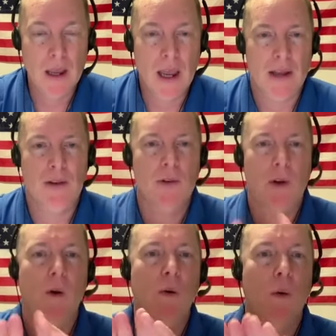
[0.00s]
and you
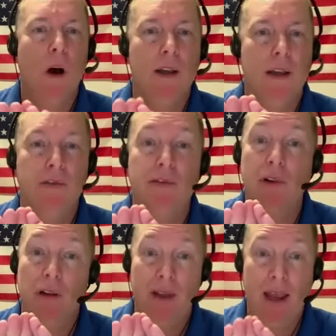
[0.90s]
don't walk in
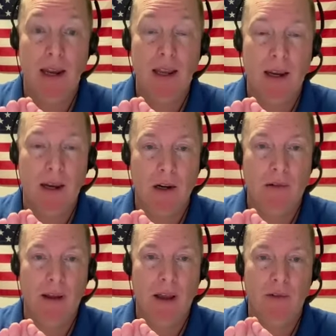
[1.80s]
front of any
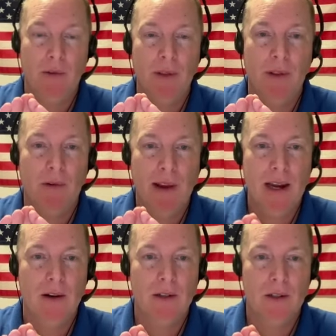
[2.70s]
aircraft when the
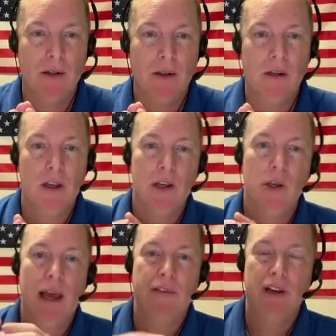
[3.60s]
radar's on.
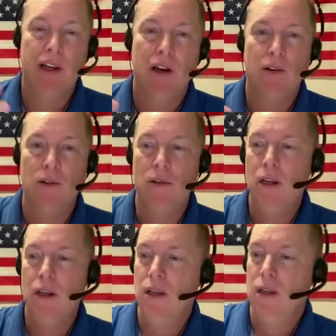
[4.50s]
You have a cone.
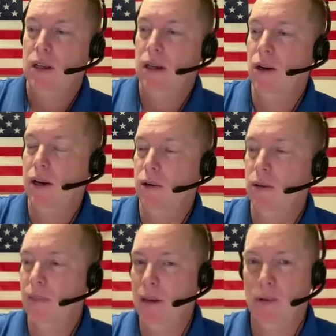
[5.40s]
Oh, I don't
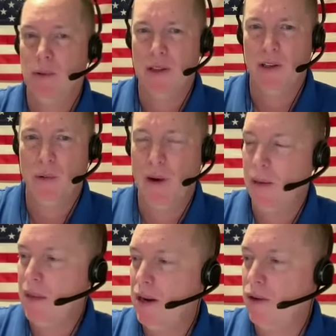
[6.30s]
remember. Was it 20
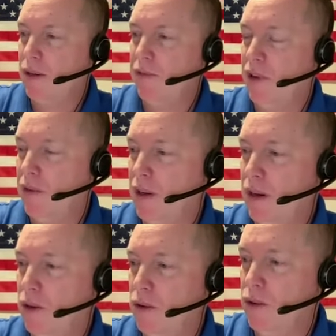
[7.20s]
meters in front of the
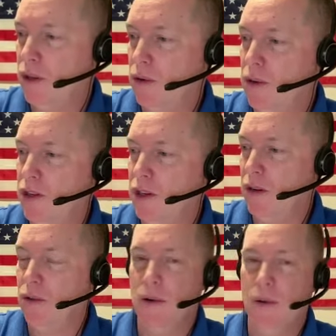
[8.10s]
nose, an orange
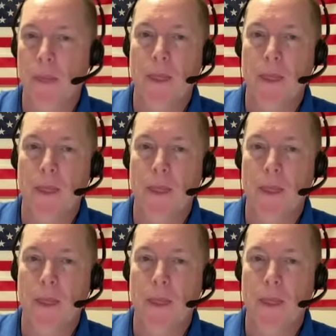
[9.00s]
cone?